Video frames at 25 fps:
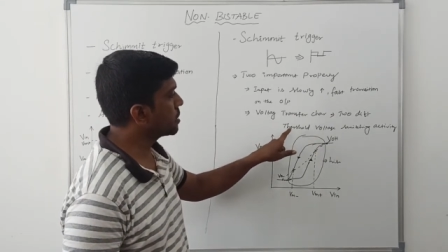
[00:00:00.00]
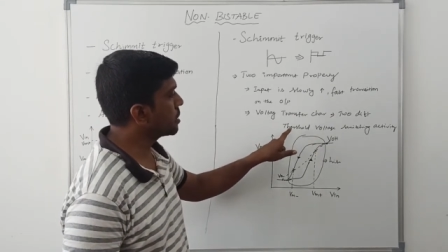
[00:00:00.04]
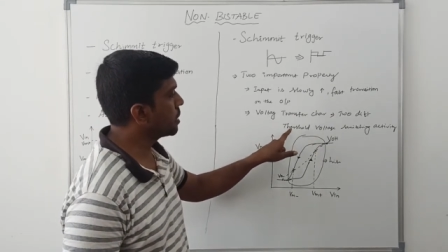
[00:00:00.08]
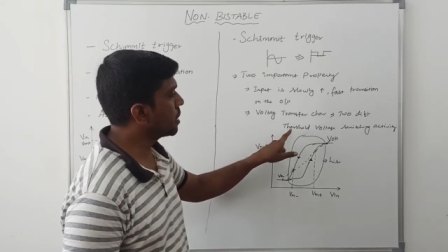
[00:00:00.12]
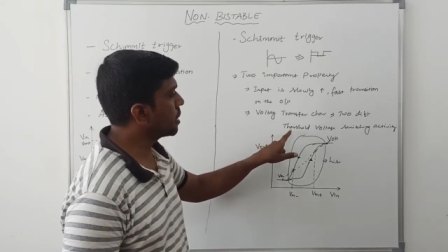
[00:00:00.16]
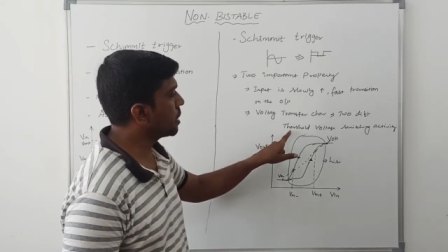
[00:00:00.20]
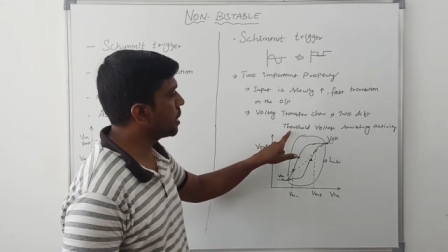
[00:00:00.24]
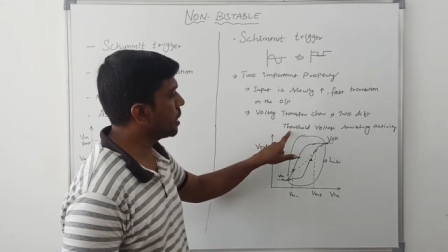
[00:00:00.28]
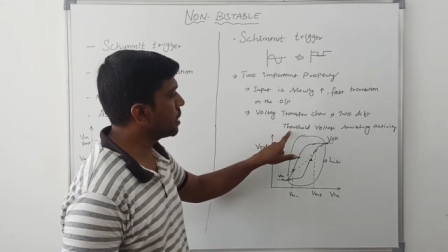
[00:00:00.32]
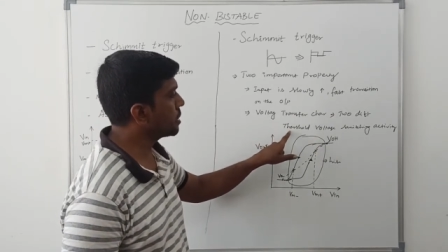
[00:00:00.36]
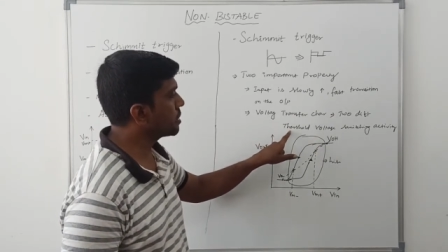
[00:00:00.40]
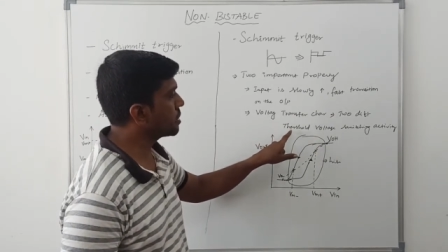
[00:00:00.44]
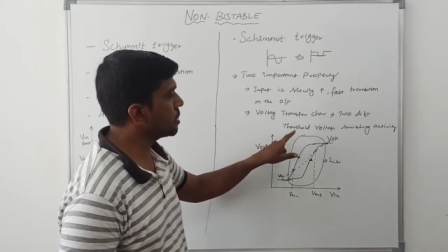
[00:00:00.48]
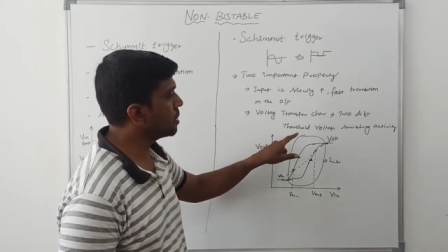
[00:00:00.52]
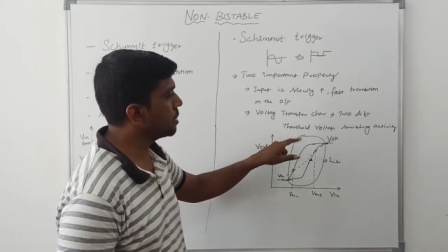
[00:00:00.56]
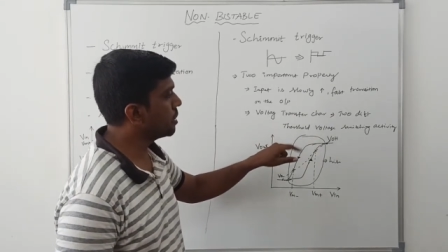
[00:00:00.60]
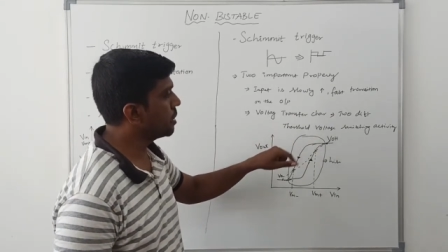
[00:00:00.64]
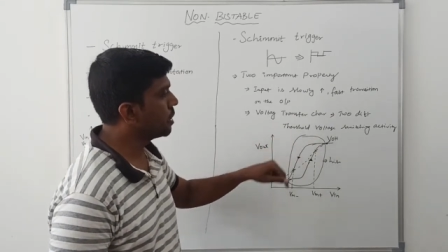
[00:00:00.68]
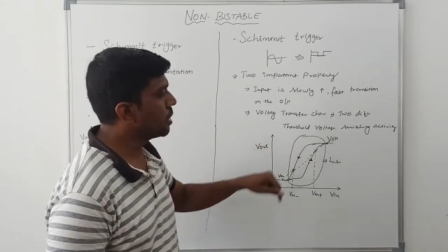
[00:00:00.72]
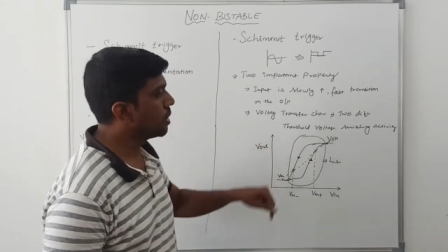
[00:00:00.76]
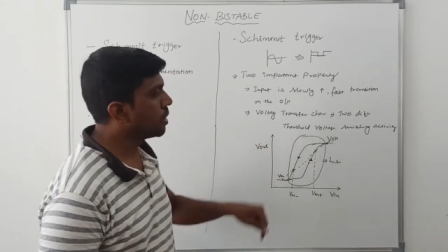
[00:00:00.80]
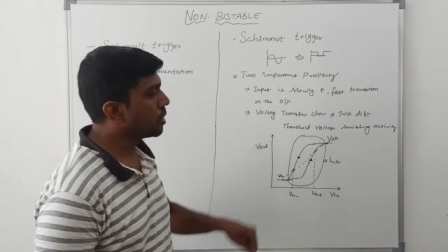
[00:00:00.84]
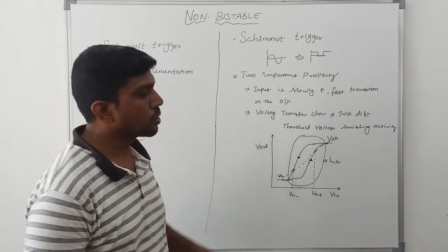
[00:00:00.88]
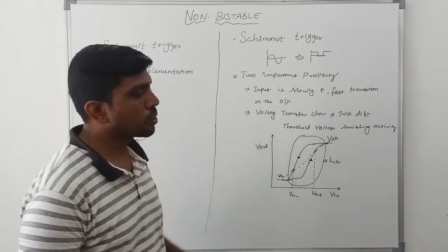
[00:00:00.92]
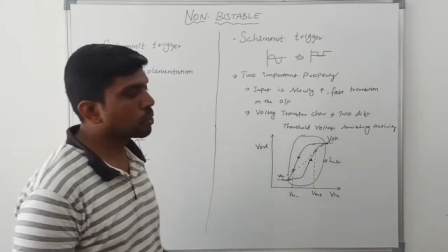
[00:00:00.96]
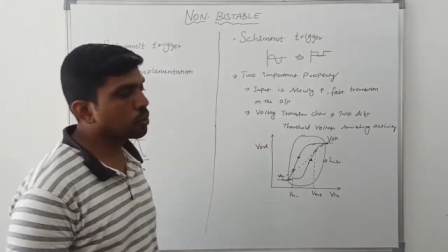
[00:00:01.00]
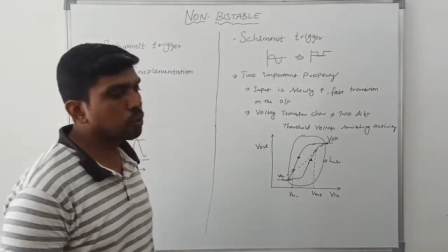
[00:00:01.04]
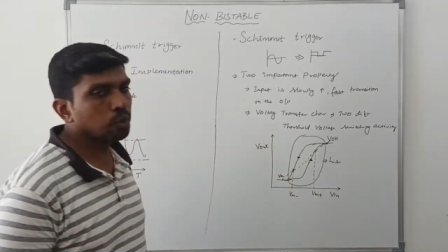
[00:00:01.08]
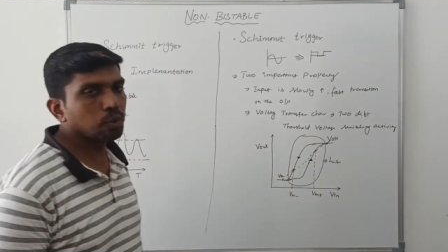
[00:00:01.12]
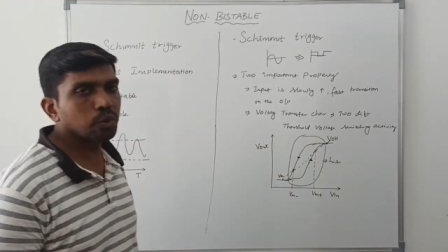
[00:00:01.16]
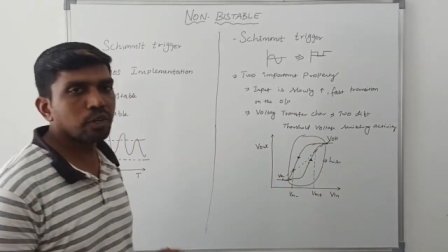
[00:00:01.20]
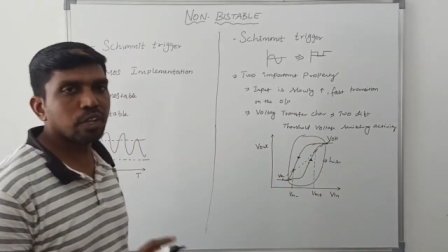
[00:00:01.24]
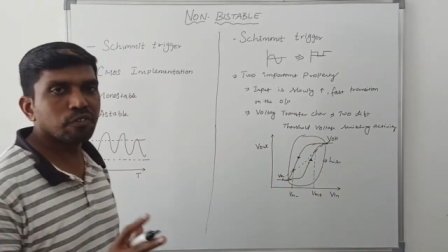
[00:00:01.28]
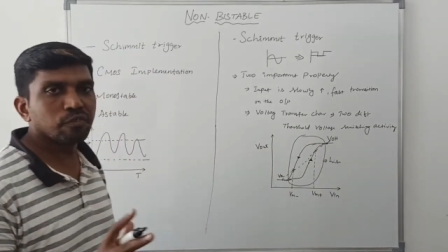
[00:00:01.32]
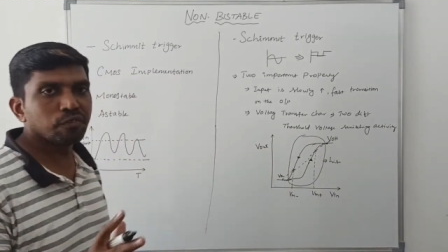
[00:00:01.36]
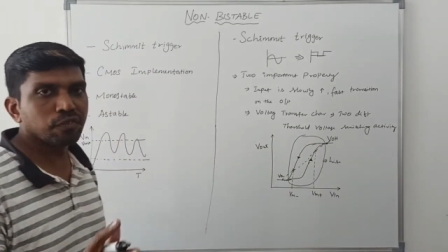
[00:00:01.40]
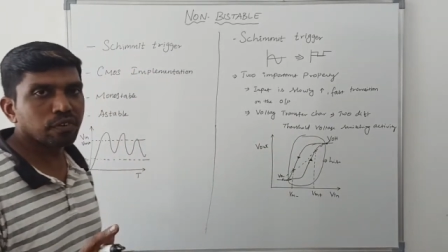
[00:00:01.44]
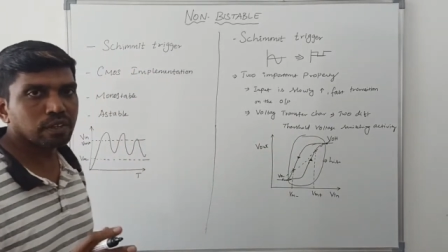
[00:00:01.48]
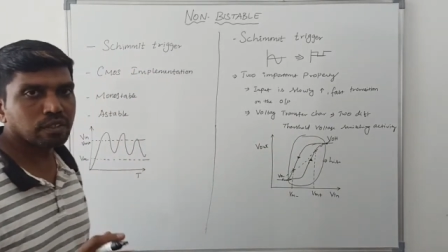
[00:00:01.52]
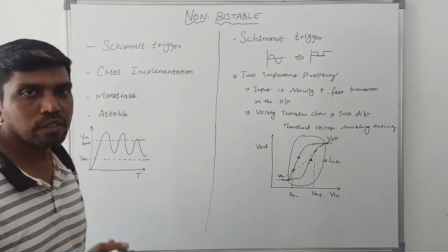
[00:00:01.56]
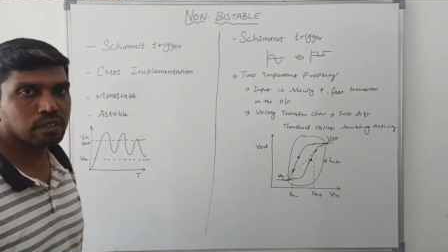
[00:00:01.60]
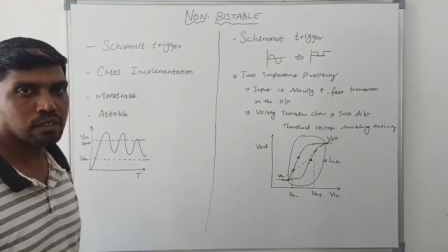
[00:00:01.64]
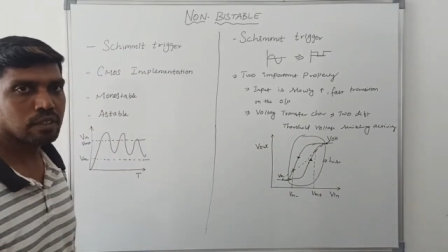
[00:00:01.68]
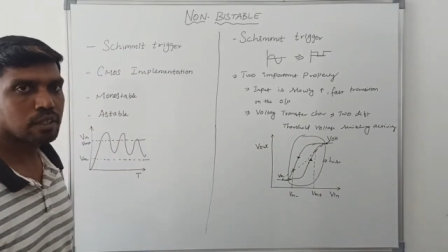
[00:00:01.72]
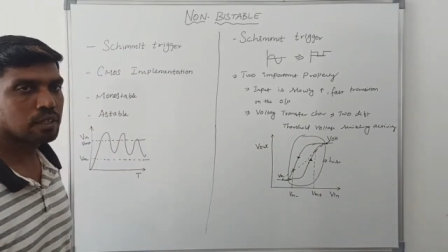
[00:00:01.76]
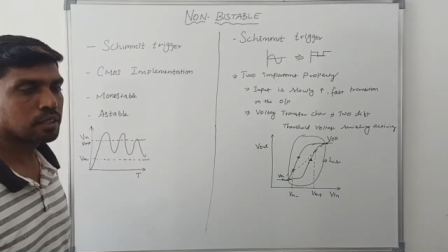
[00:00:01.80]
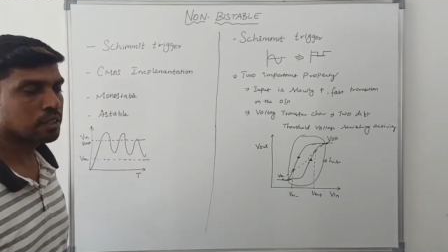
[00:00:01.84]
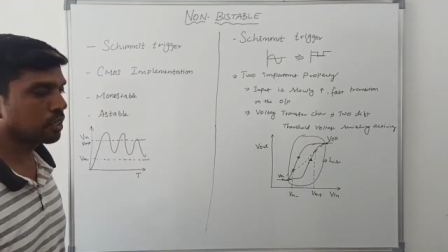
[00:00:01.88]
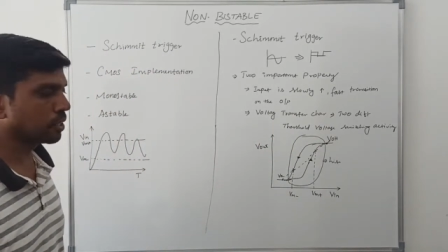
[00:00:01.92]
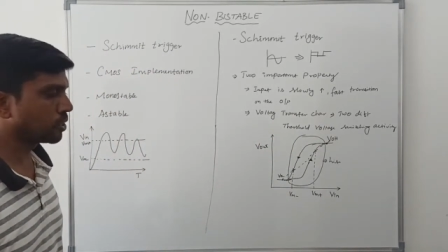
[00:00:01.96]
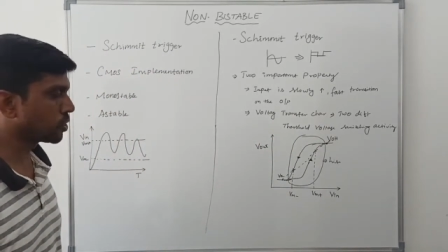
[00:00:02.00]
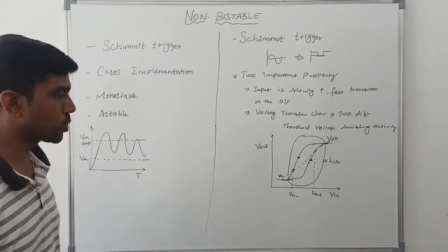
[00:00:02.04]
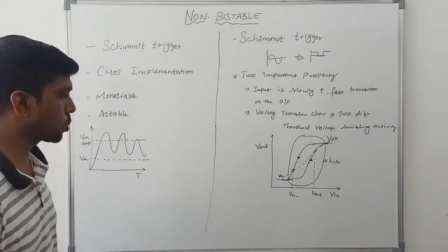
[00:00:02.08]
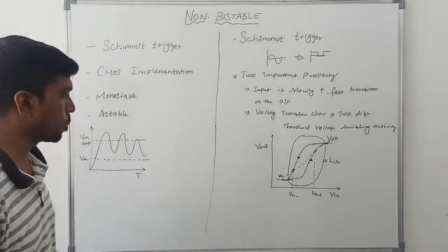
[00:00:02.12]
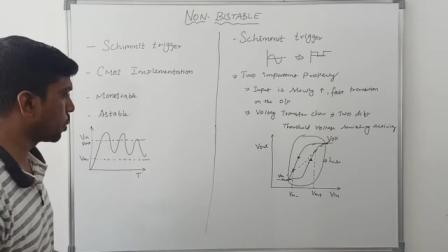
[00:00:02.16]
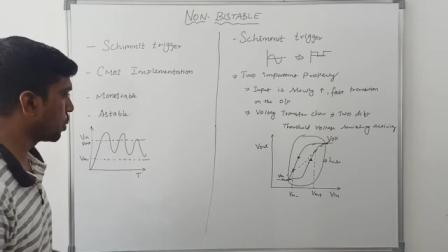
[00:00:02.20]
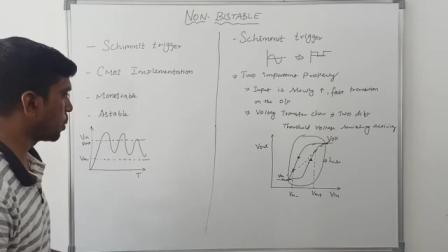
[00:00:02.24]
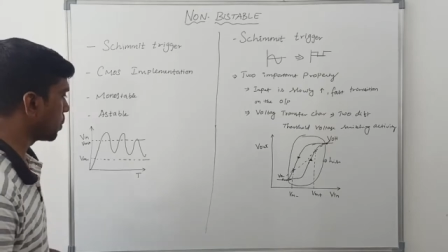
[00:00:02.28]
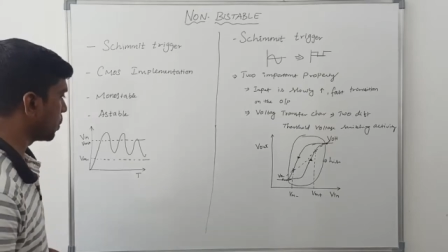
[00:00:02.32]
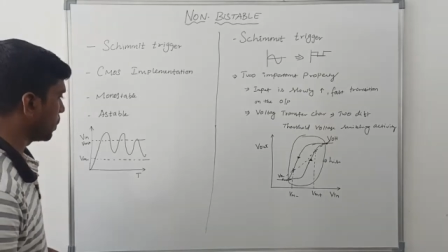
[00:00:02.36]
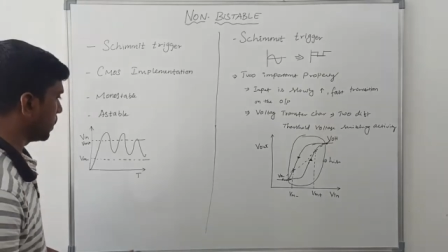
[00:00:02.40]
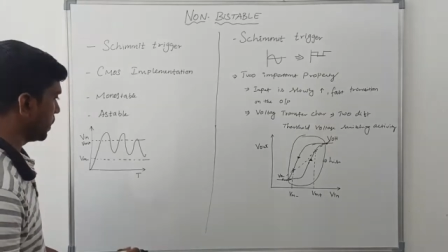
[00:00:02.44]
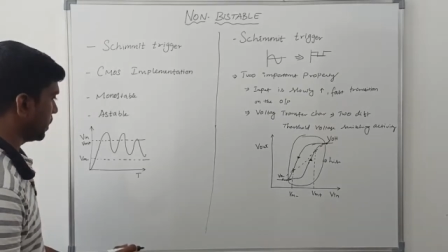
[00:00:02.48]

It has a two different threshold